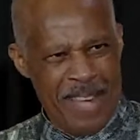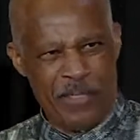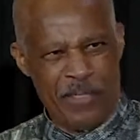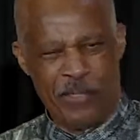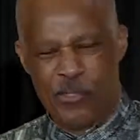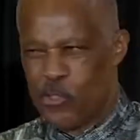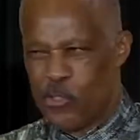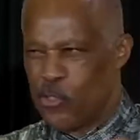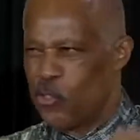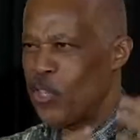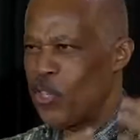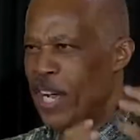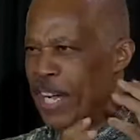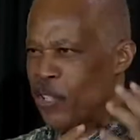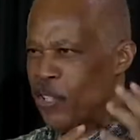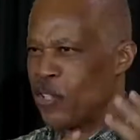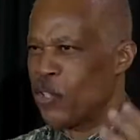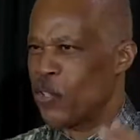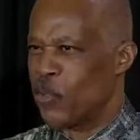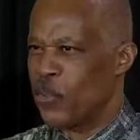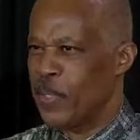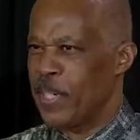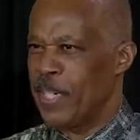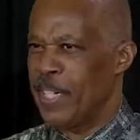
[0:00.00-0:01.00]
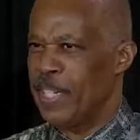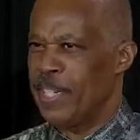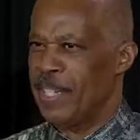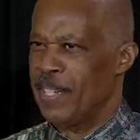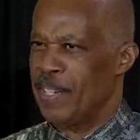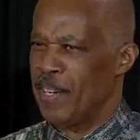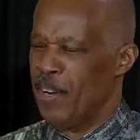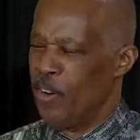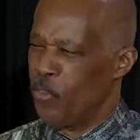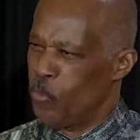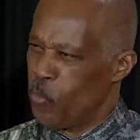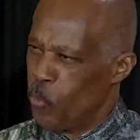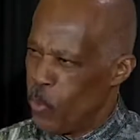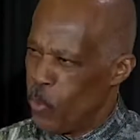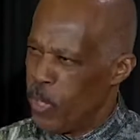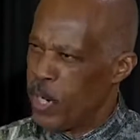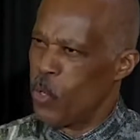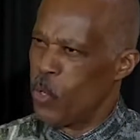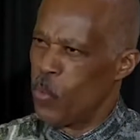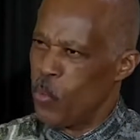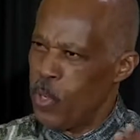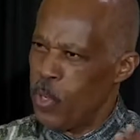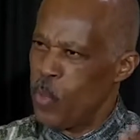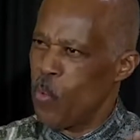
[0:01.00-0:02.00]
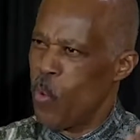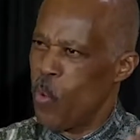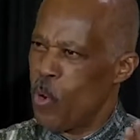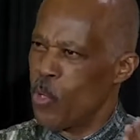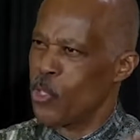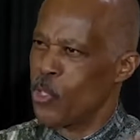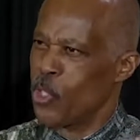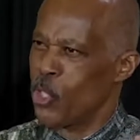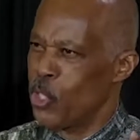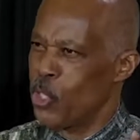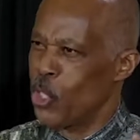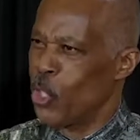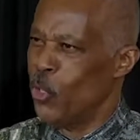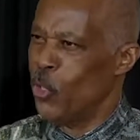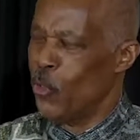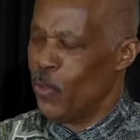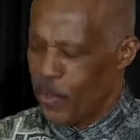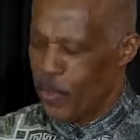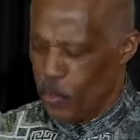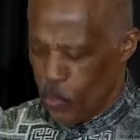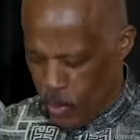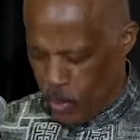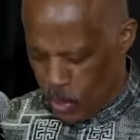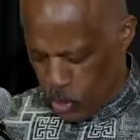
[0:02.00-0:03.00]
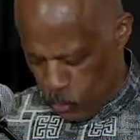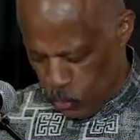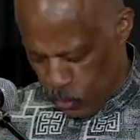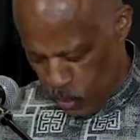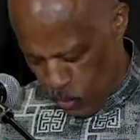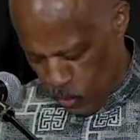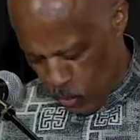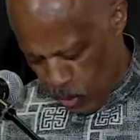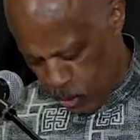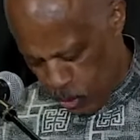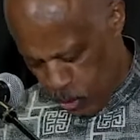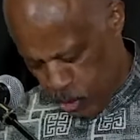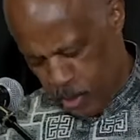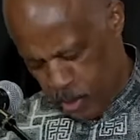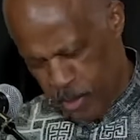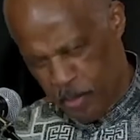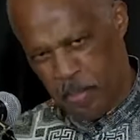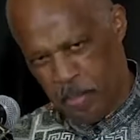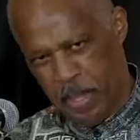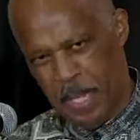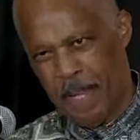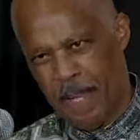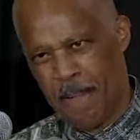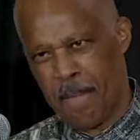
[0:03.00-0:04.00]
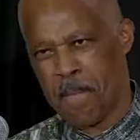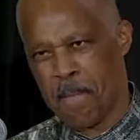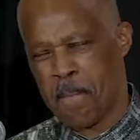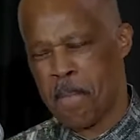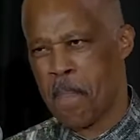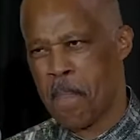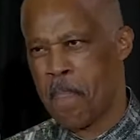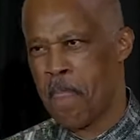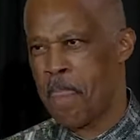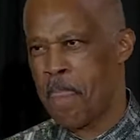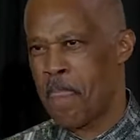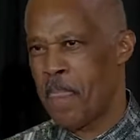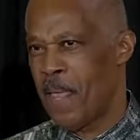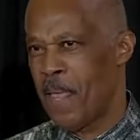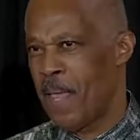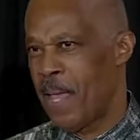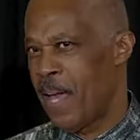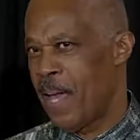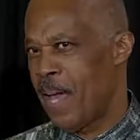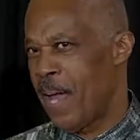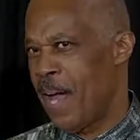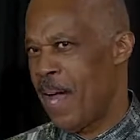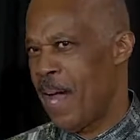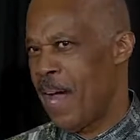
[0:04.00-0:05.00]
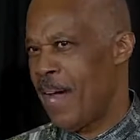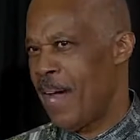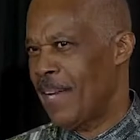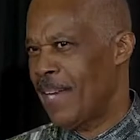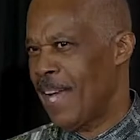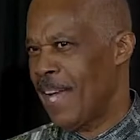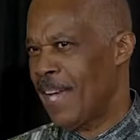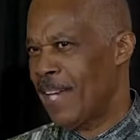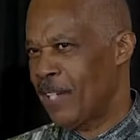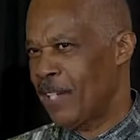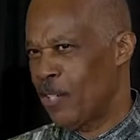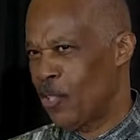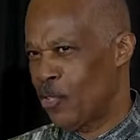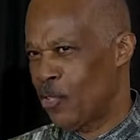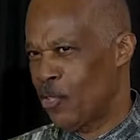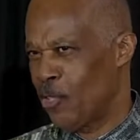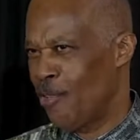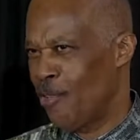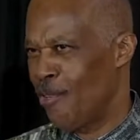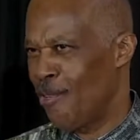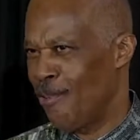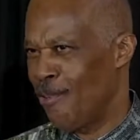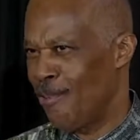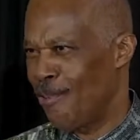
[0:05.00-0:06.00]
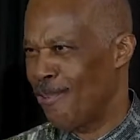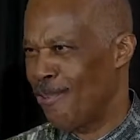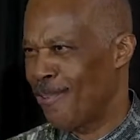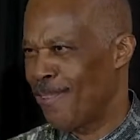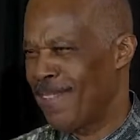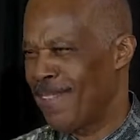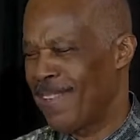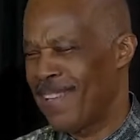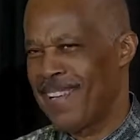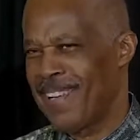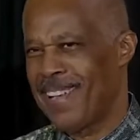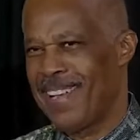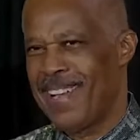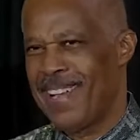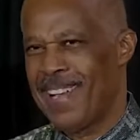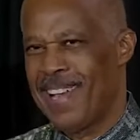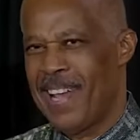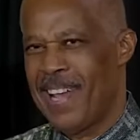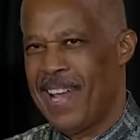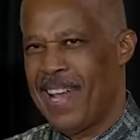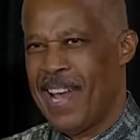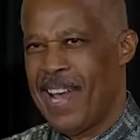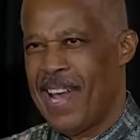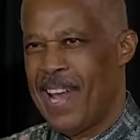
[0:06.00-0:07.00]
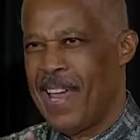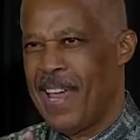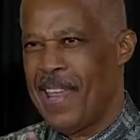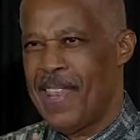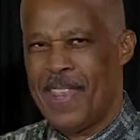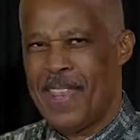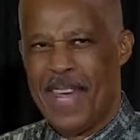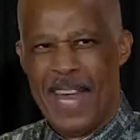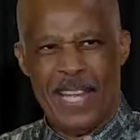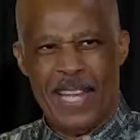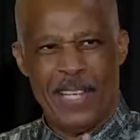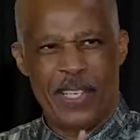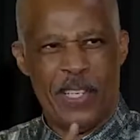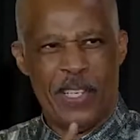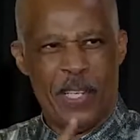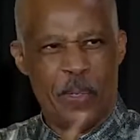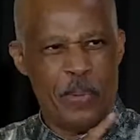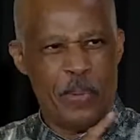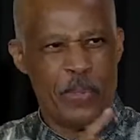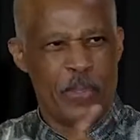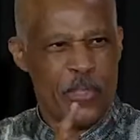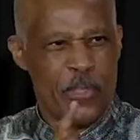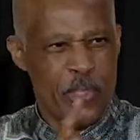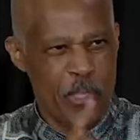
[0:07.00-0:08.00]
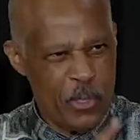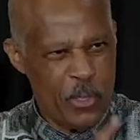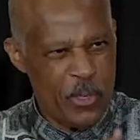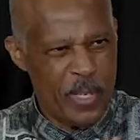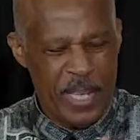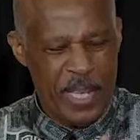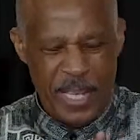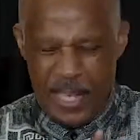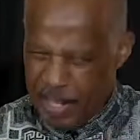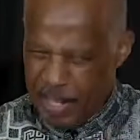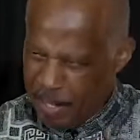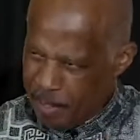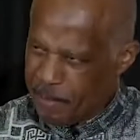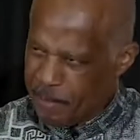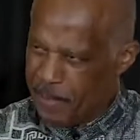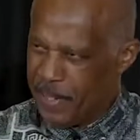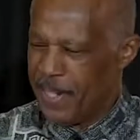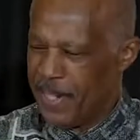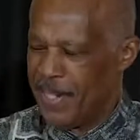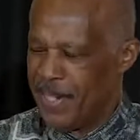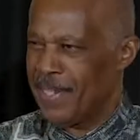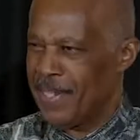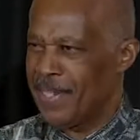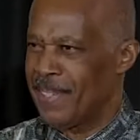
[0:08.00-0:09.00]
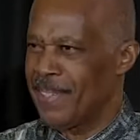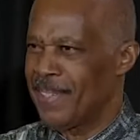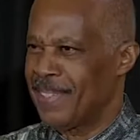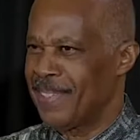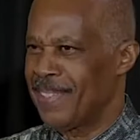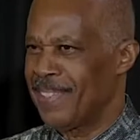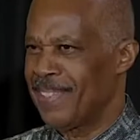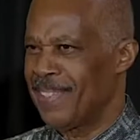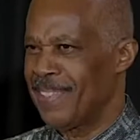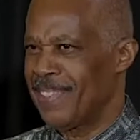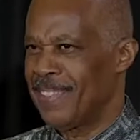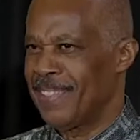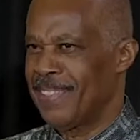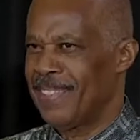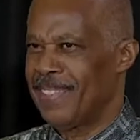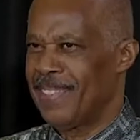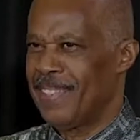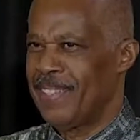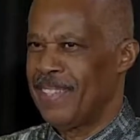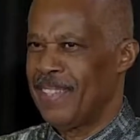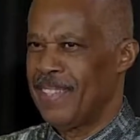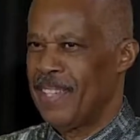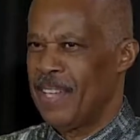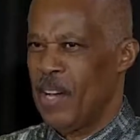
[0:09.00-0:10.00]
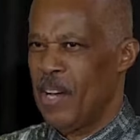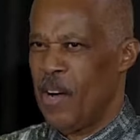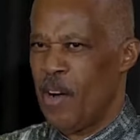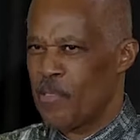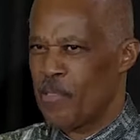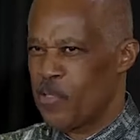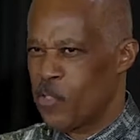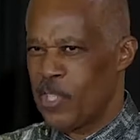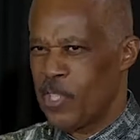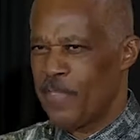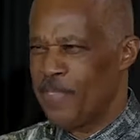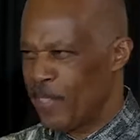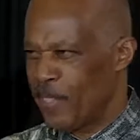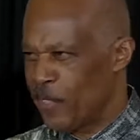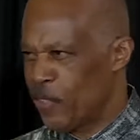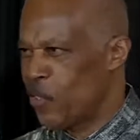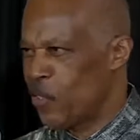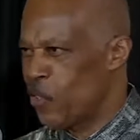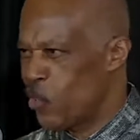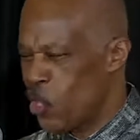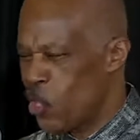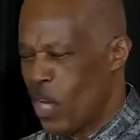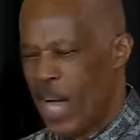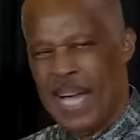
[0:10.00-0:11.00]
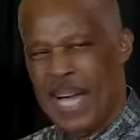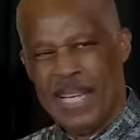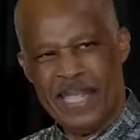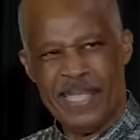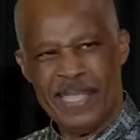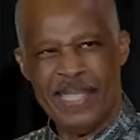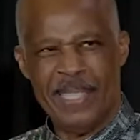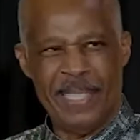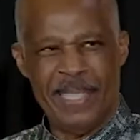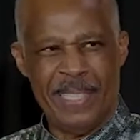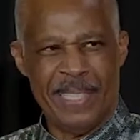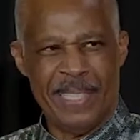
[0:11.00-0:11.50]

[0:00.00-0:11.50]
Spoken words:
trajectory of where we wanted to go and what we wanted to be. And I can assure you that there was no area of civic society